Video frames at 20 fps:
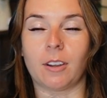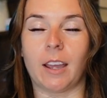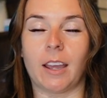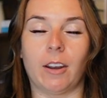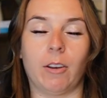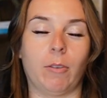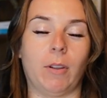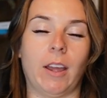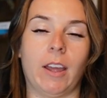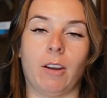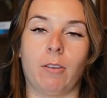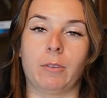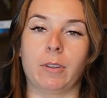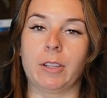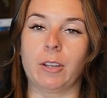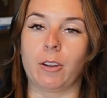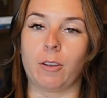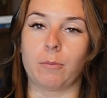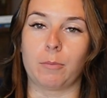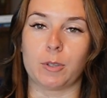I don't
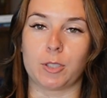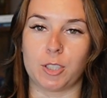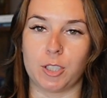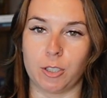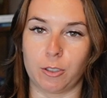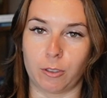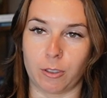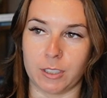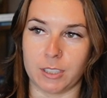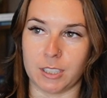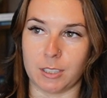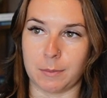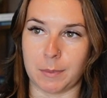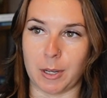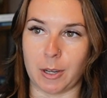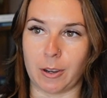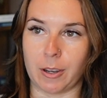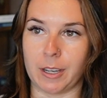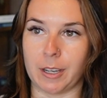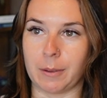really know, but she agrees to
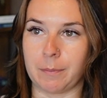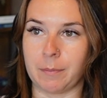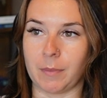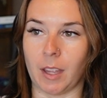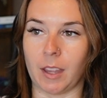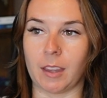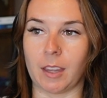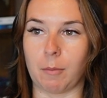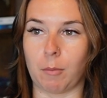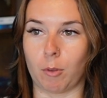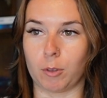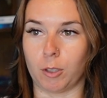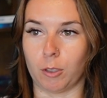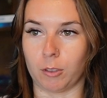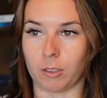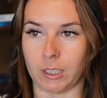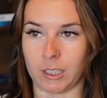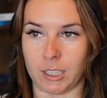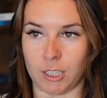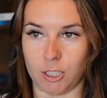marry him, and they both
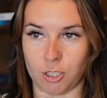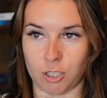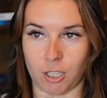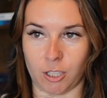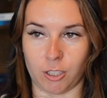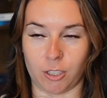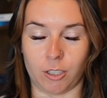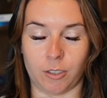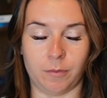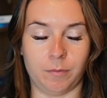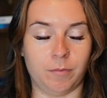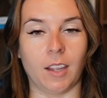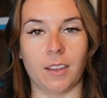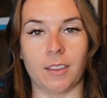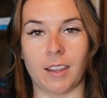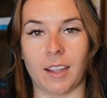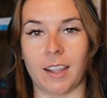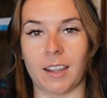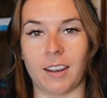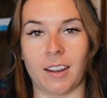don't like each other,
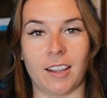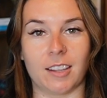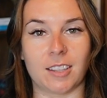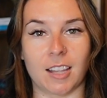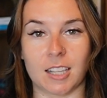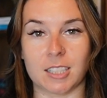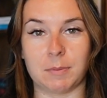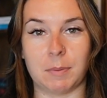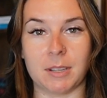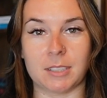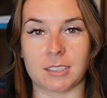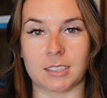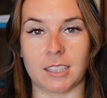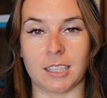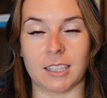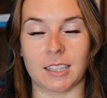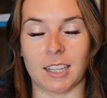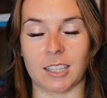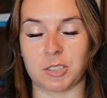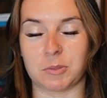and that's basically
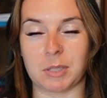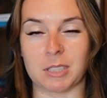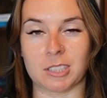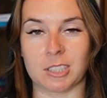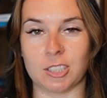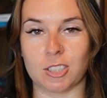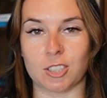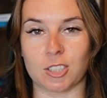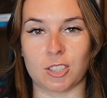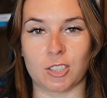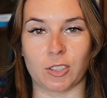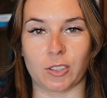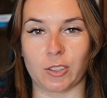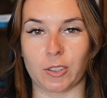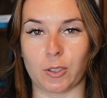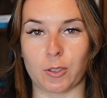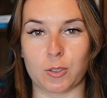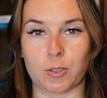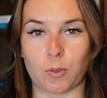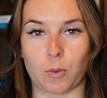it. That's basically just their
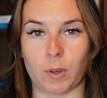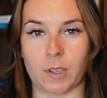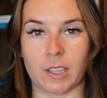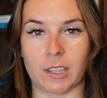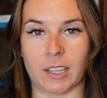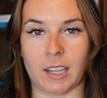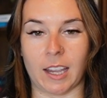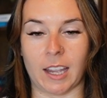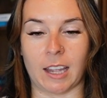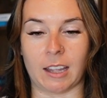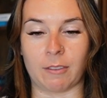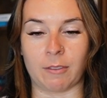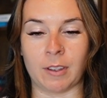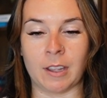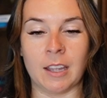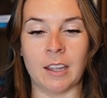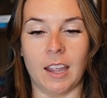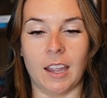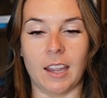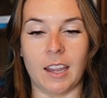little story that they have.
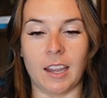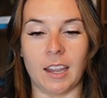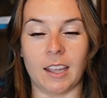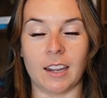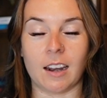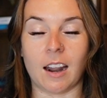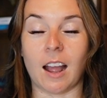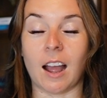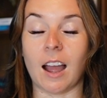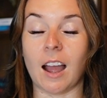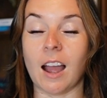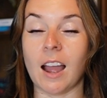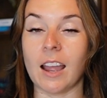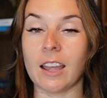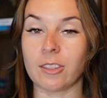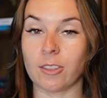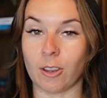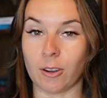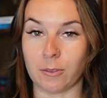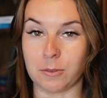And
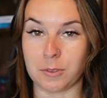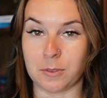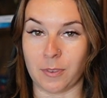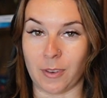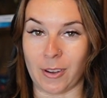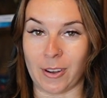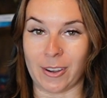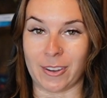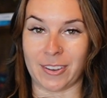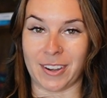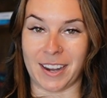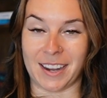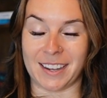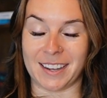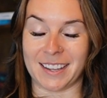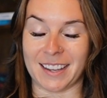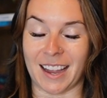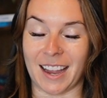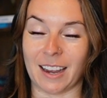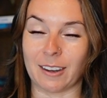I thought it was very
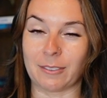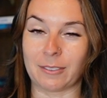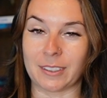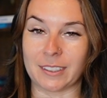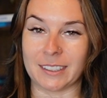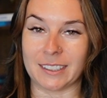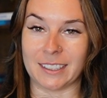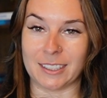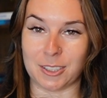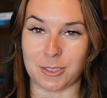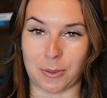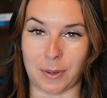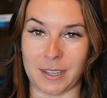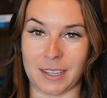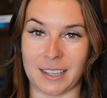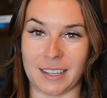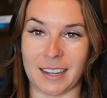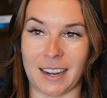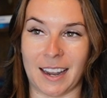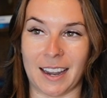entertaining. I really enjoyed
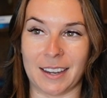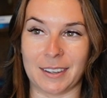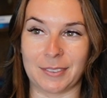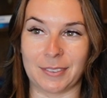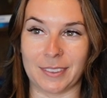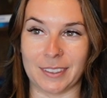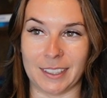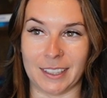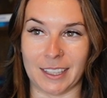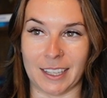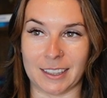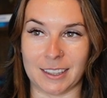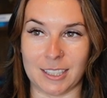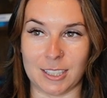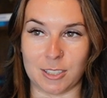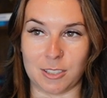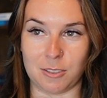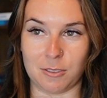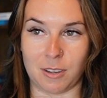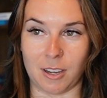it. I really liked
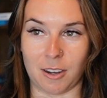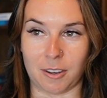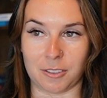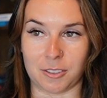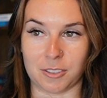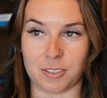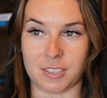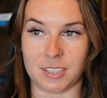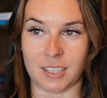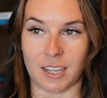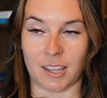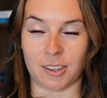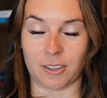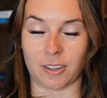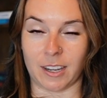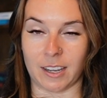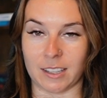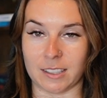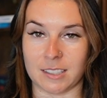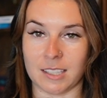these 2 characters together
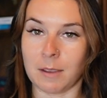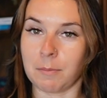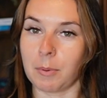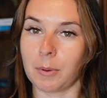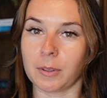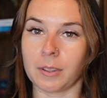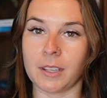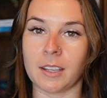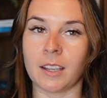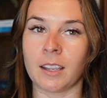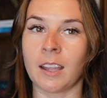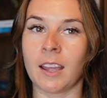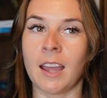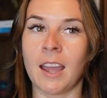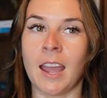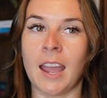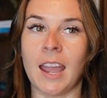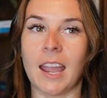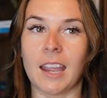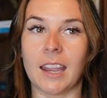and separately,
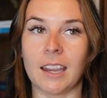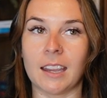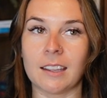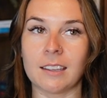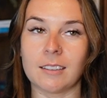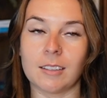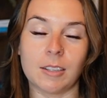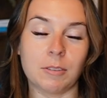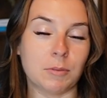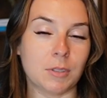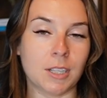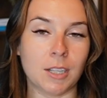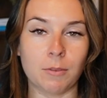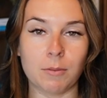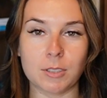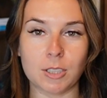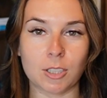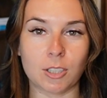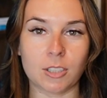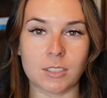and it
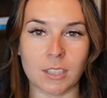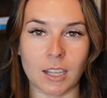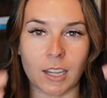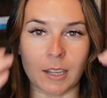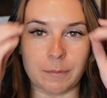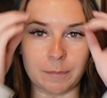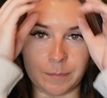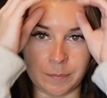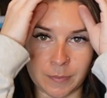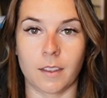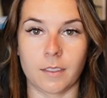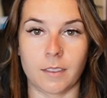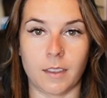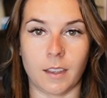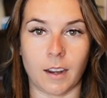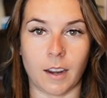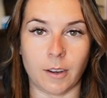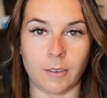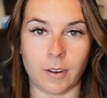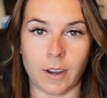was a good time.
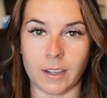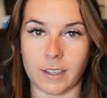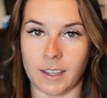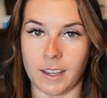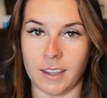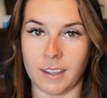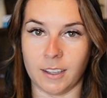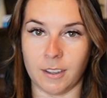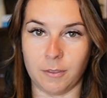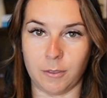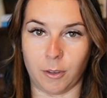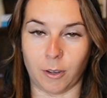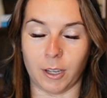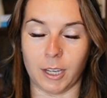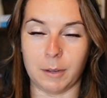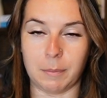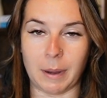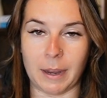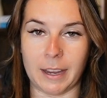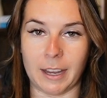Then I read King of
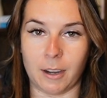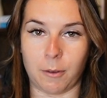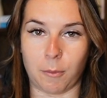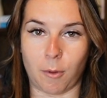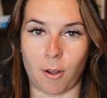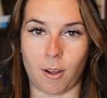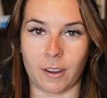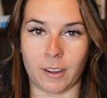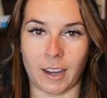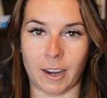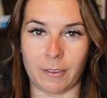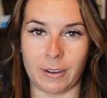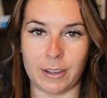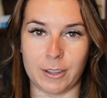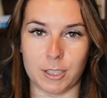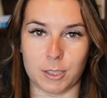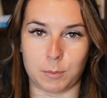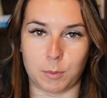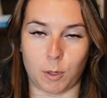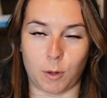Greed by Anna Wong. I
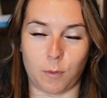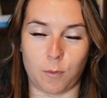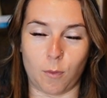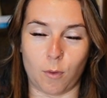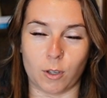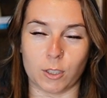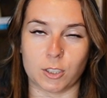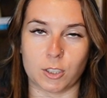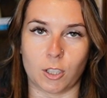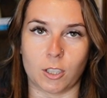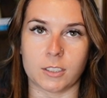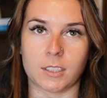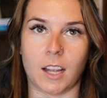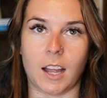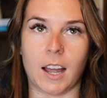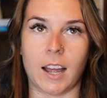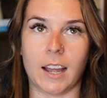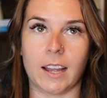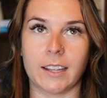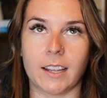rated this book 4 stars.
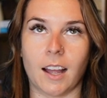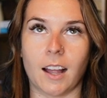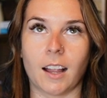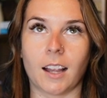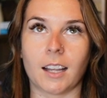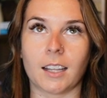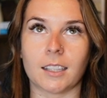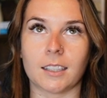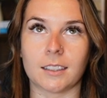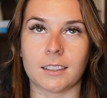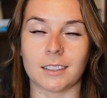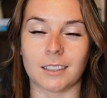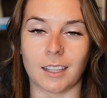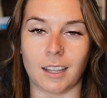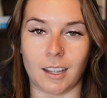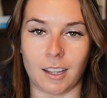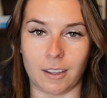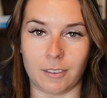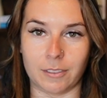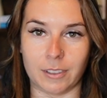I
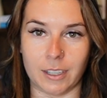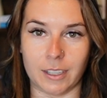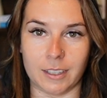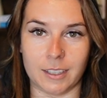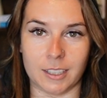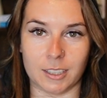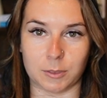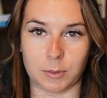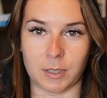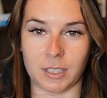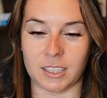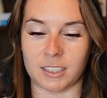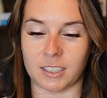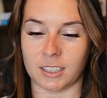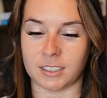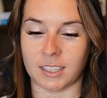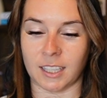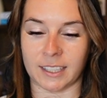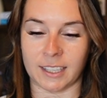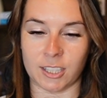loved this one. It's
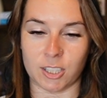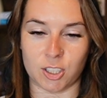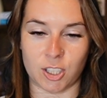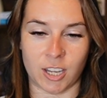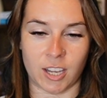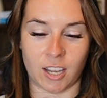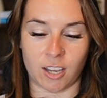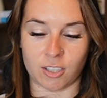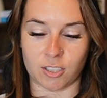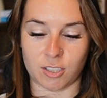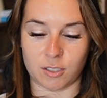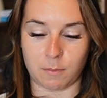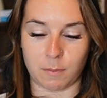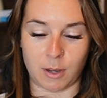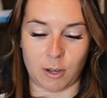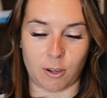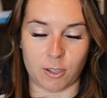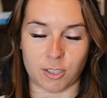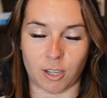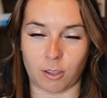a second chance,
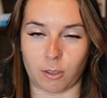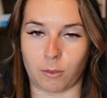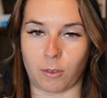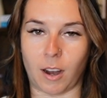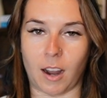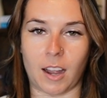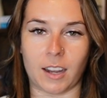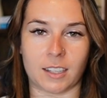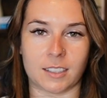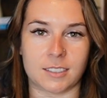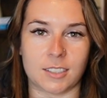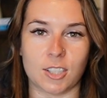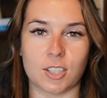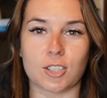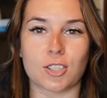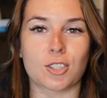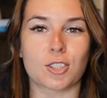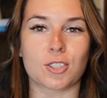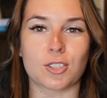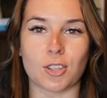marriage on the rocks.
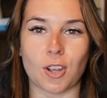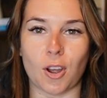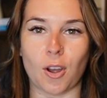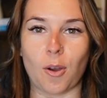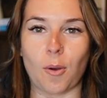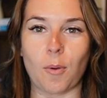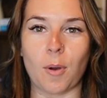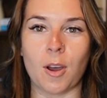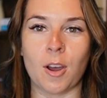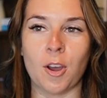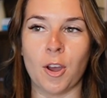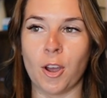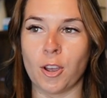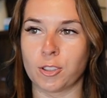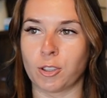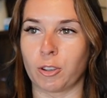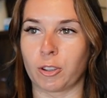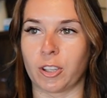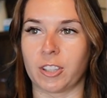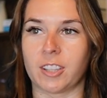So
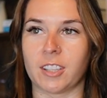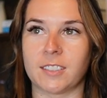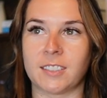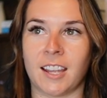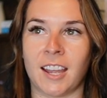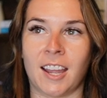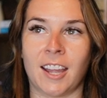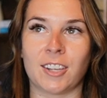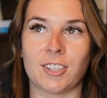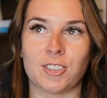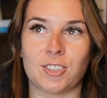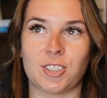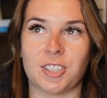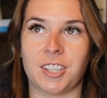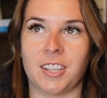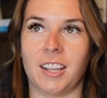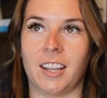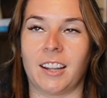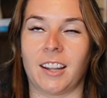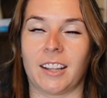good. The
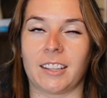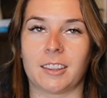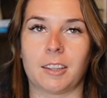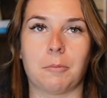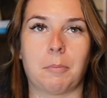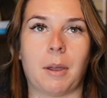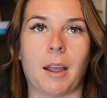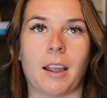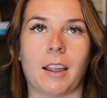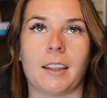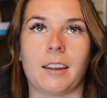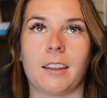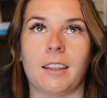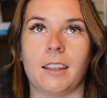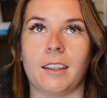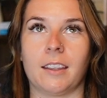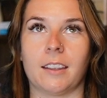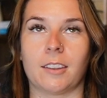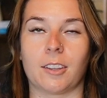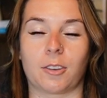tension and like the
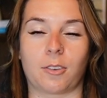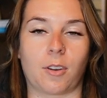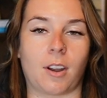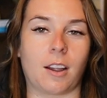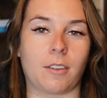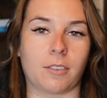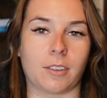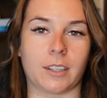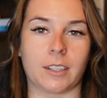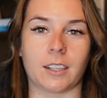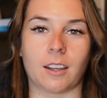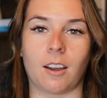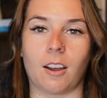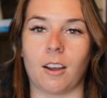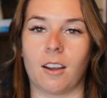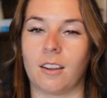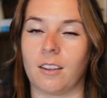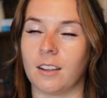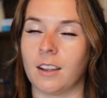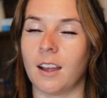pining and the groveling.
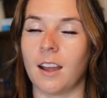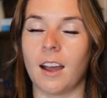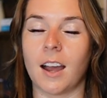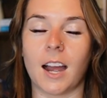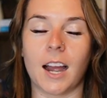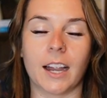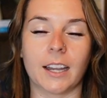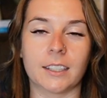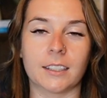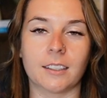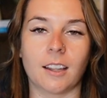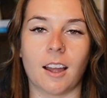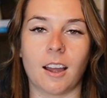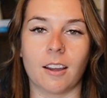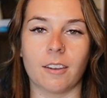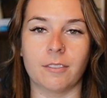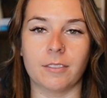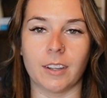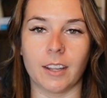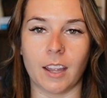Oh, I
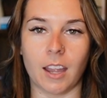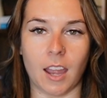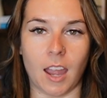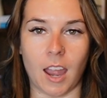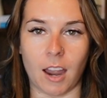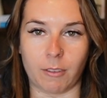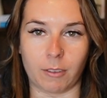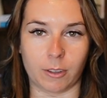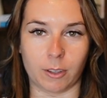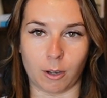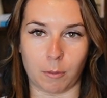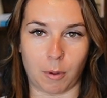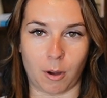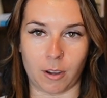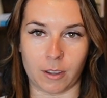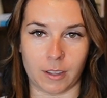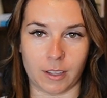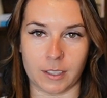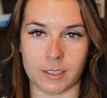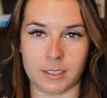loved every little
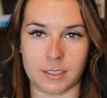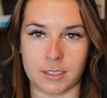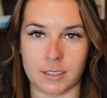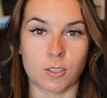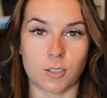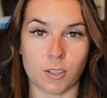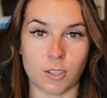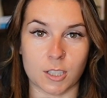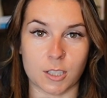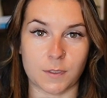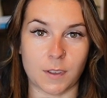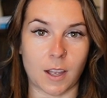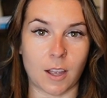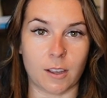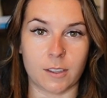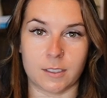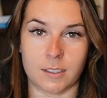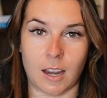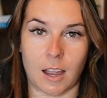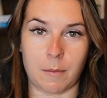part of this. So this
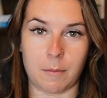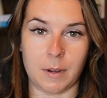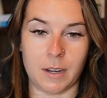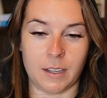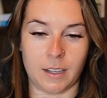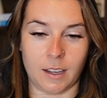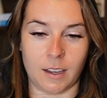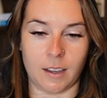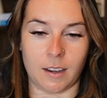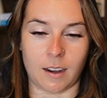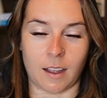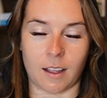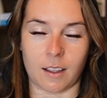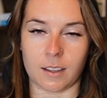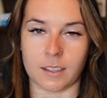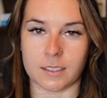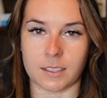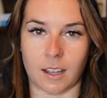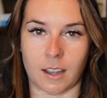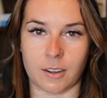follows Dominic and
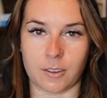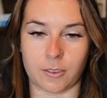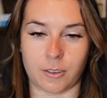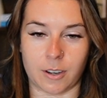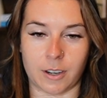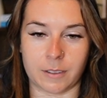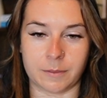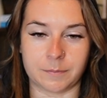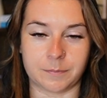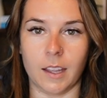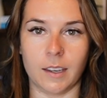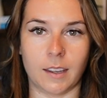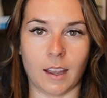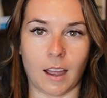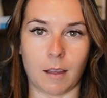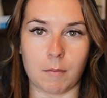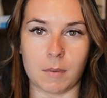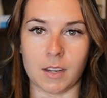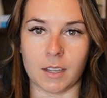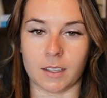Alessandra. And
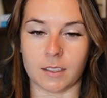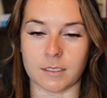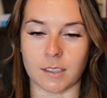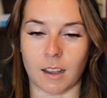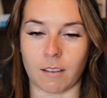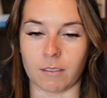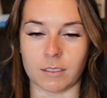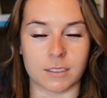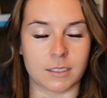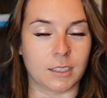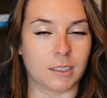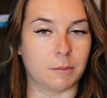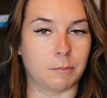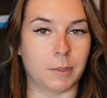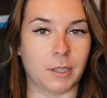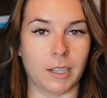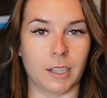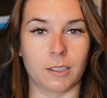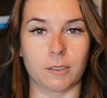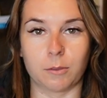Dominic is obviously a
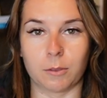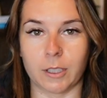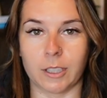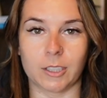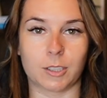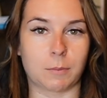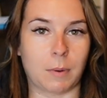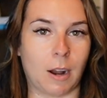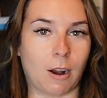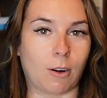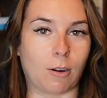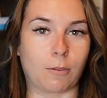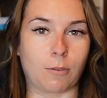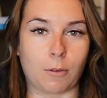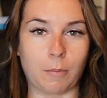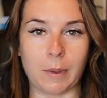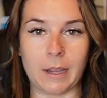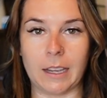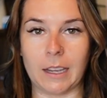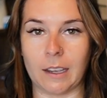big, rich,
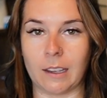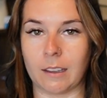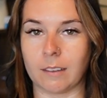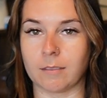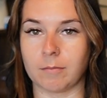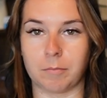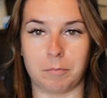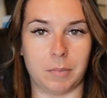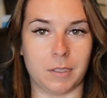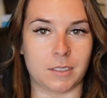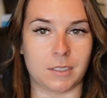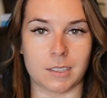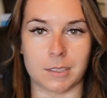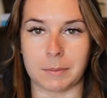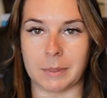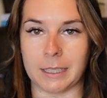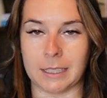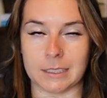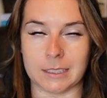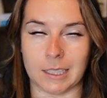powerful man,
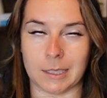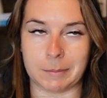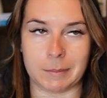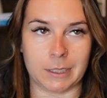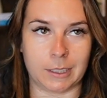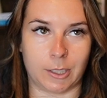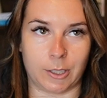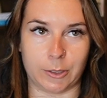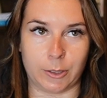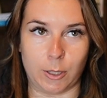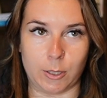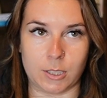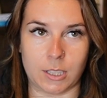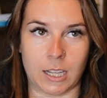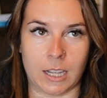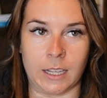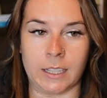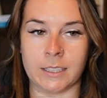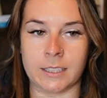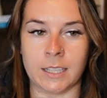businessman, something along those
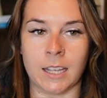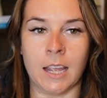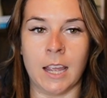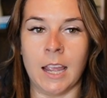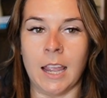lines.